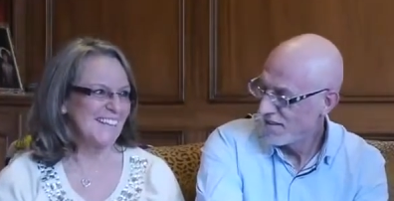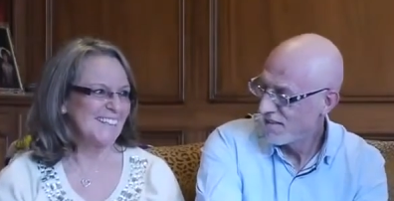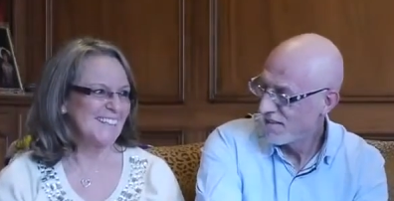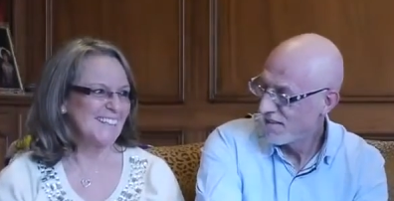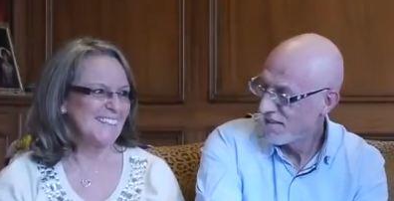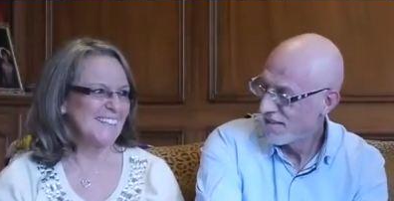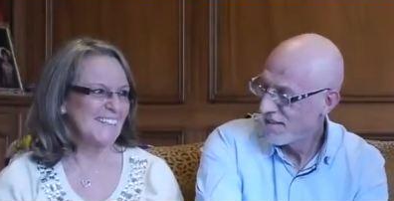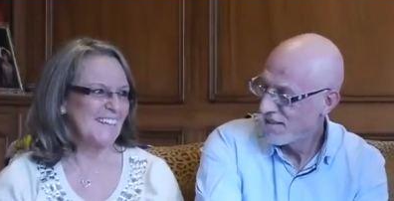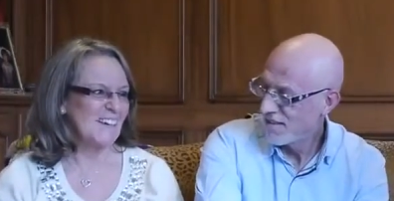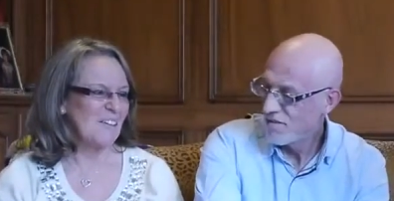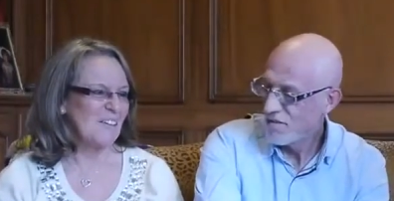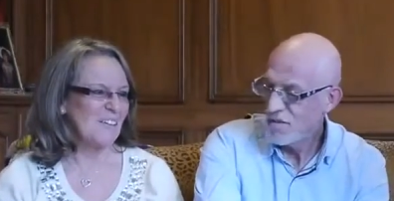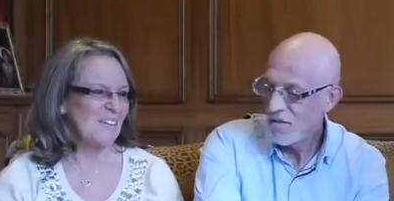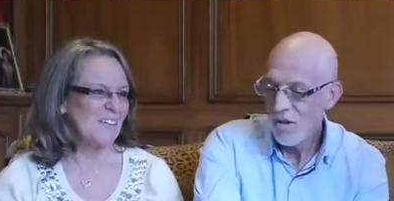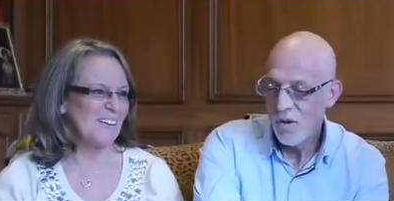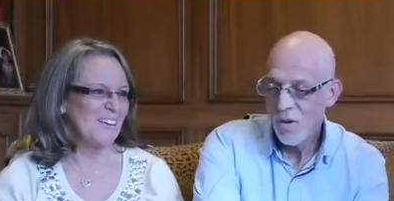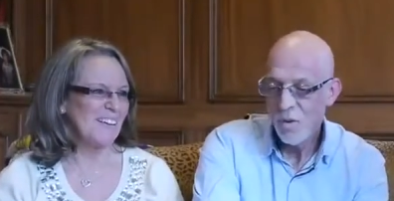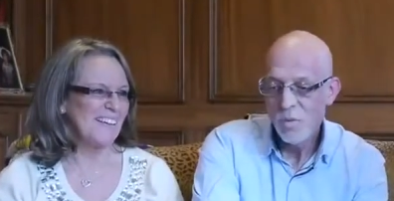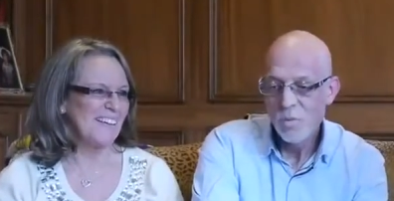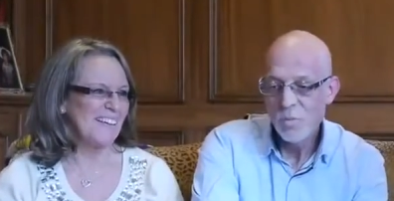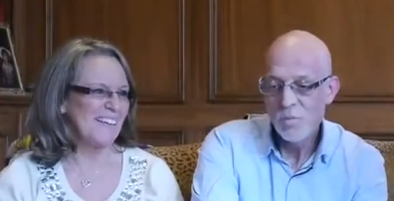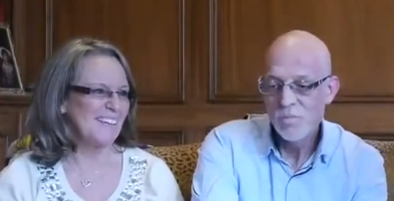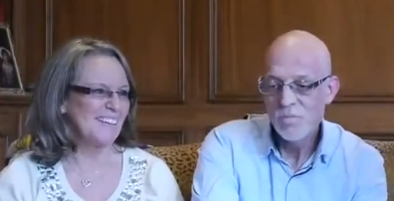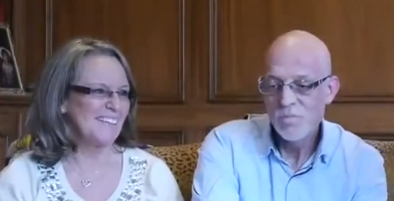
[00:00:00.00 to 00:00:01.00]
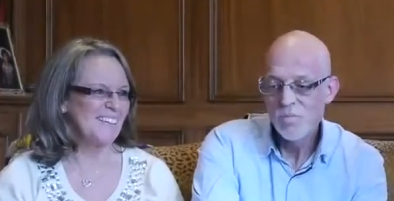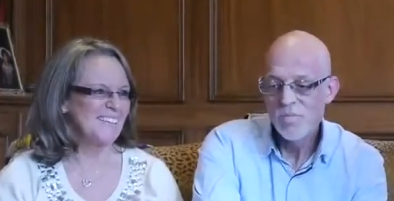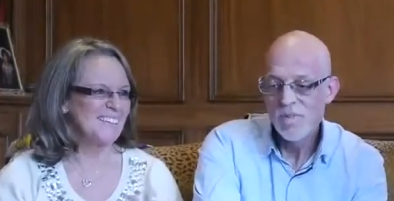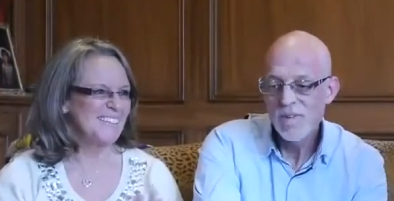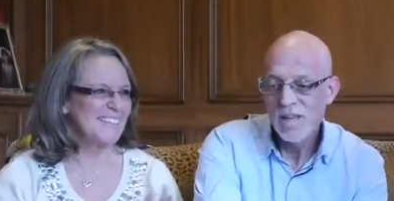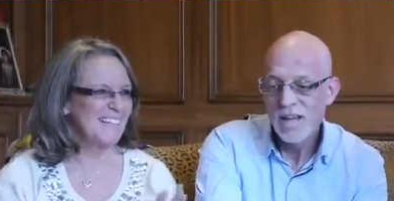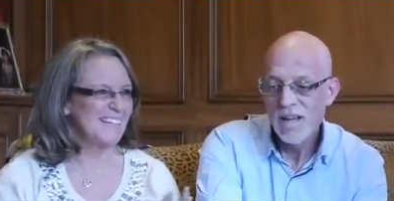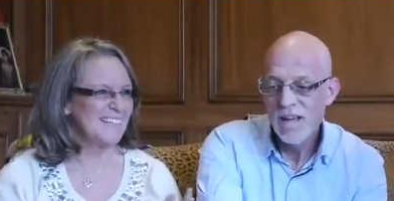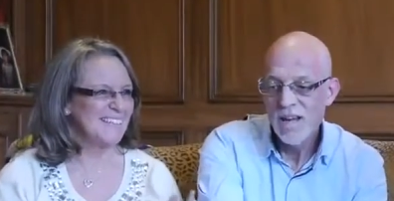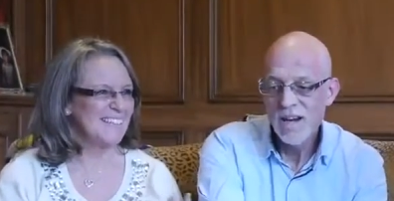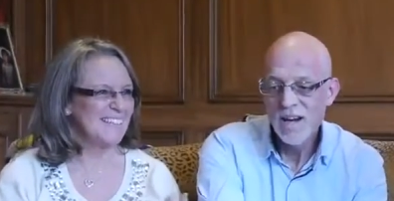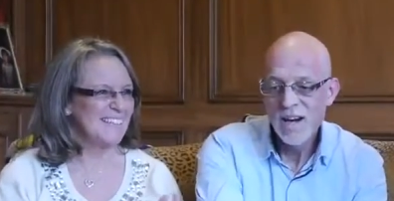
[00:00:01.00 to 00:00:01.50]
Speaker 1: So, can you
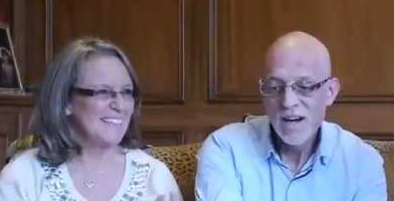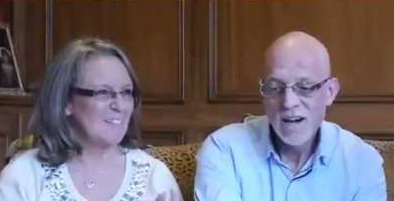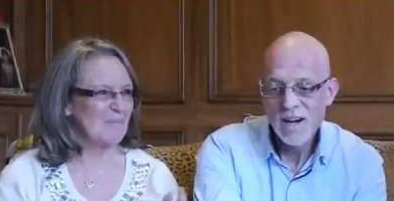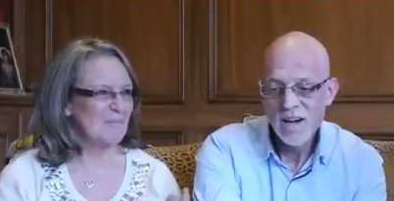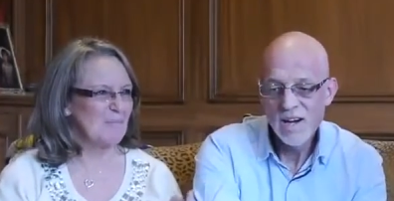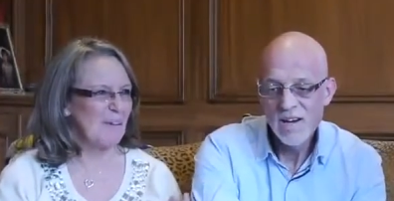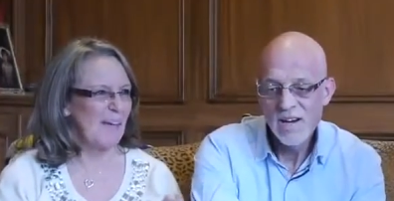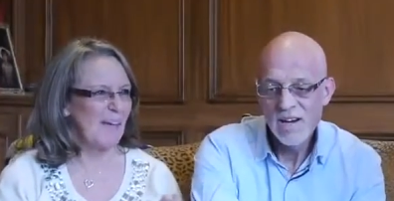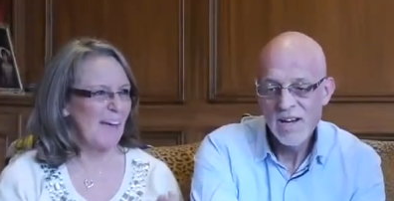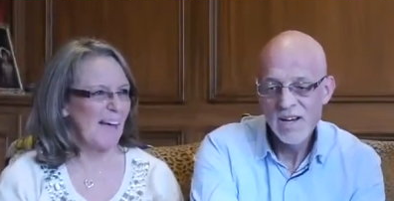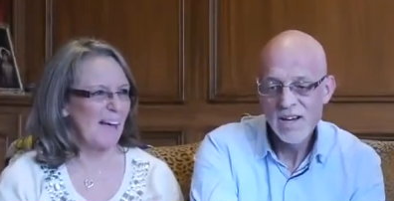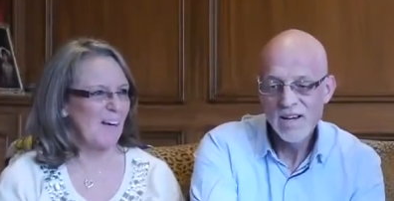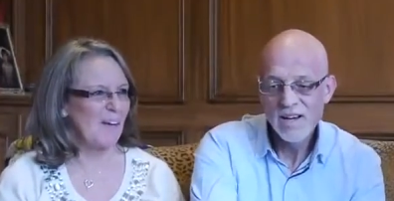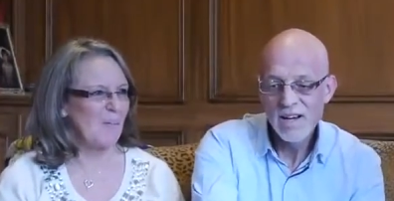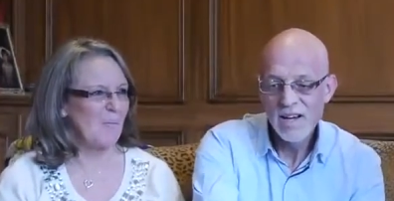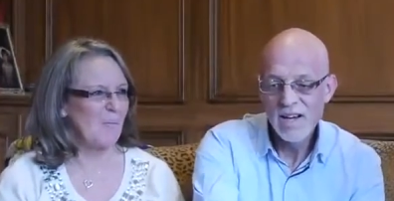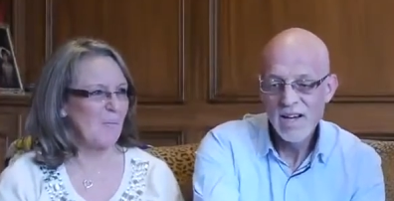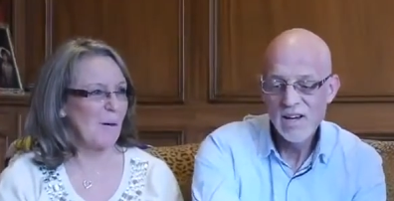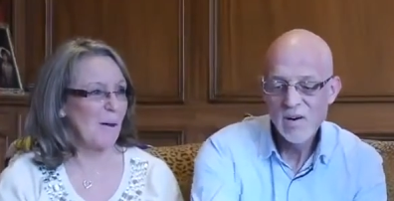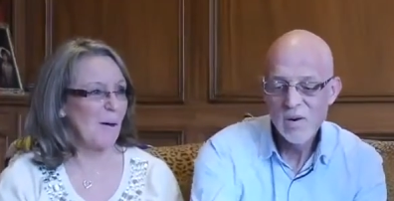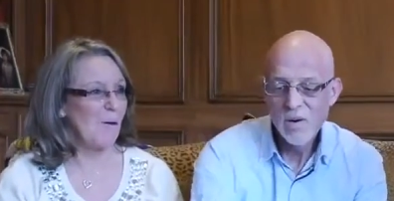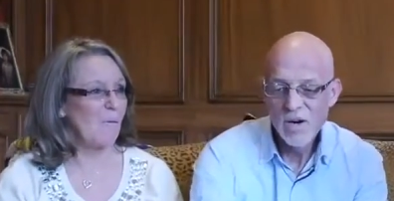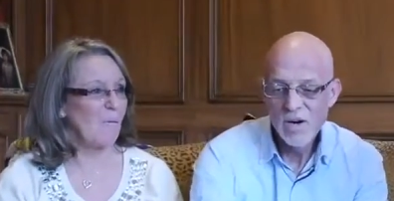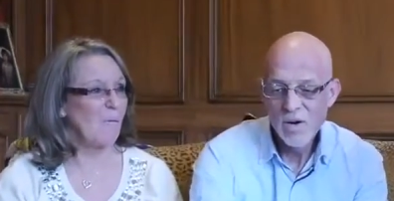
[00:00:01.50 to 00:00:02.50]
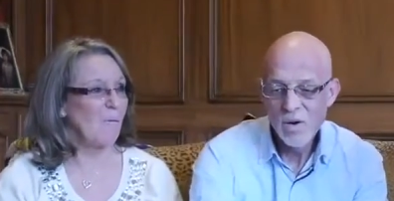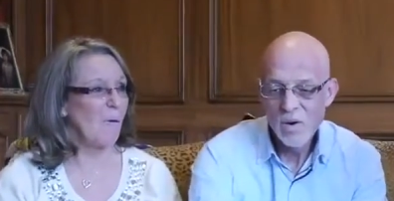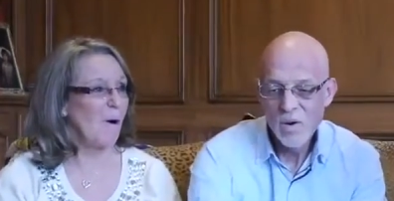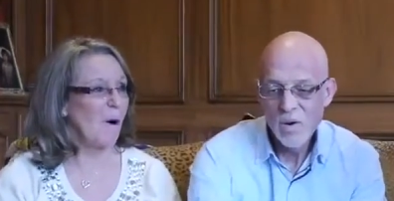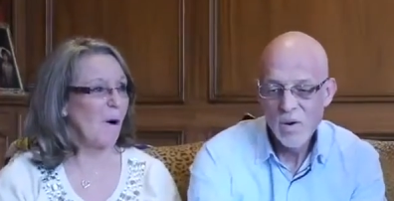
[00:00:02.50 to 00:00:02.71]
tell us a little bit about